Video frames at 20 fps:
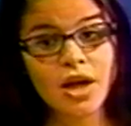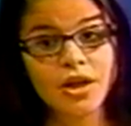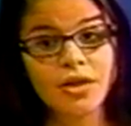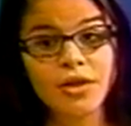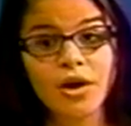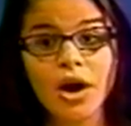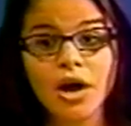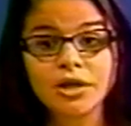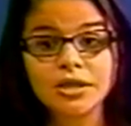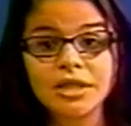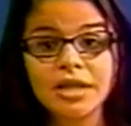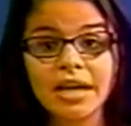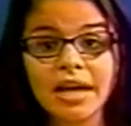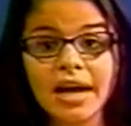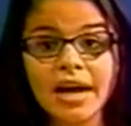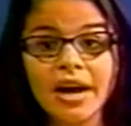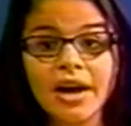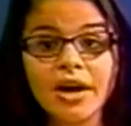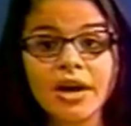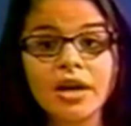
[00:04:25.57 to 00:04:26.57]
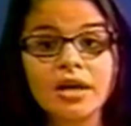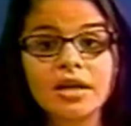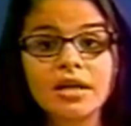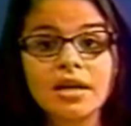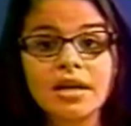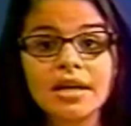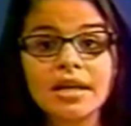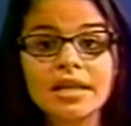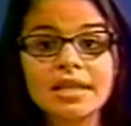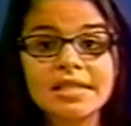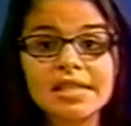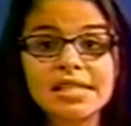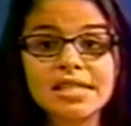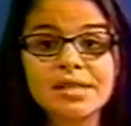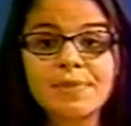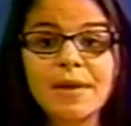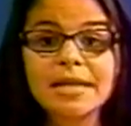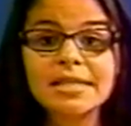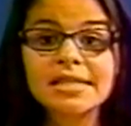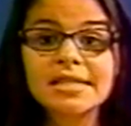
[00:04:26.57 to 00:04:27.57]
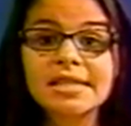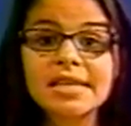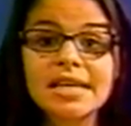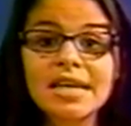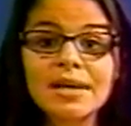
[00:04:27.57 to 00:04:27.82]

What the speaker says: The Arctic air is expected to